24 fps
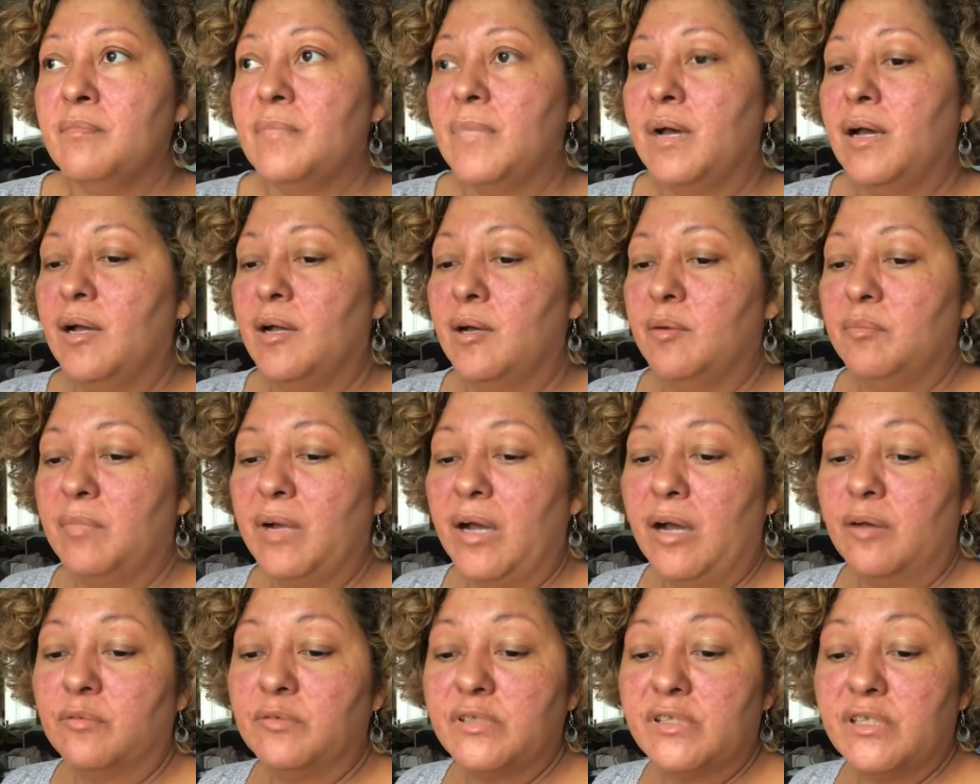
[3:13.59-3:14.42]

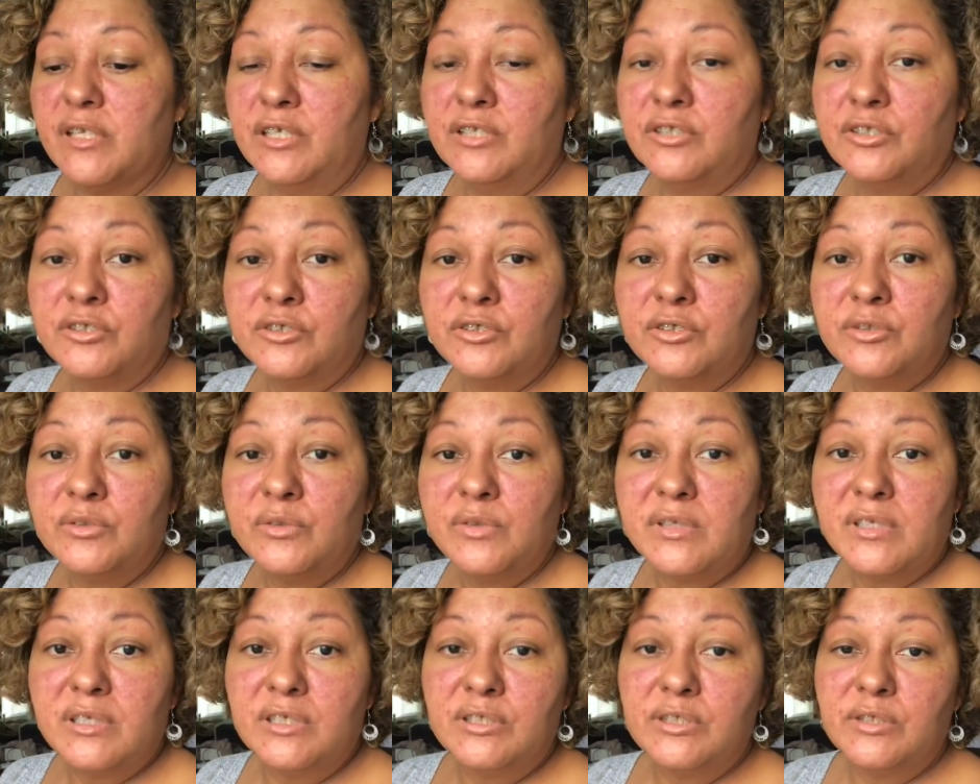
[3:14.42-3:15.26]
I was
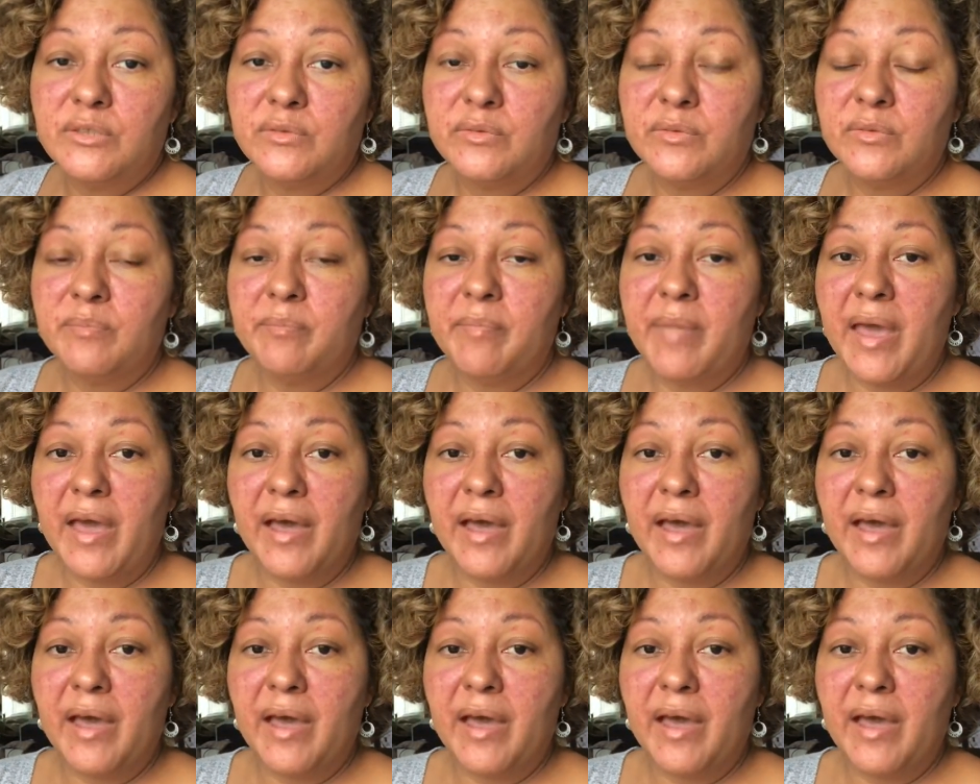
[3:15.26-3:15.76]
introduced into